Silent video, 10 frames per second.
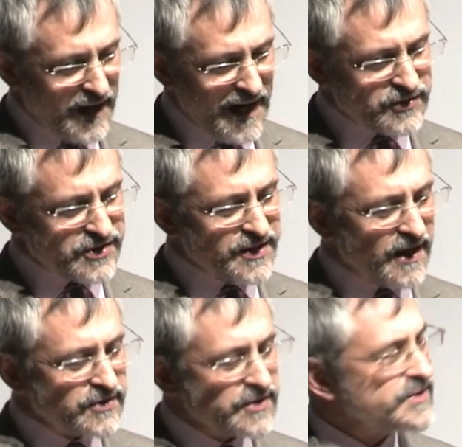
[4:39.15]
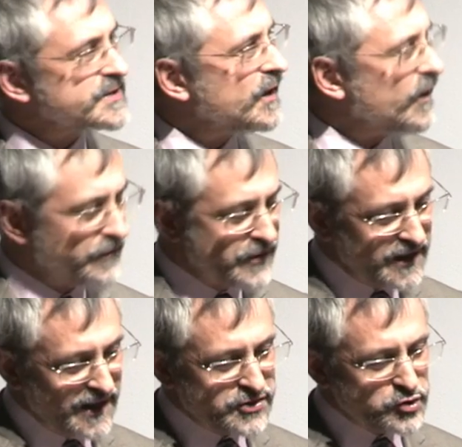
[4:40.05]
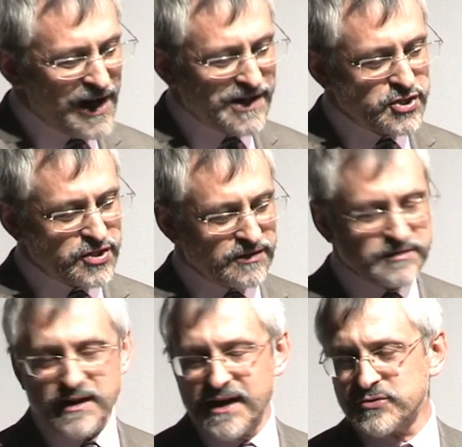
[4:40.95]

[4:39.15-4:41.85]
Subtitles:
and designers of the attraction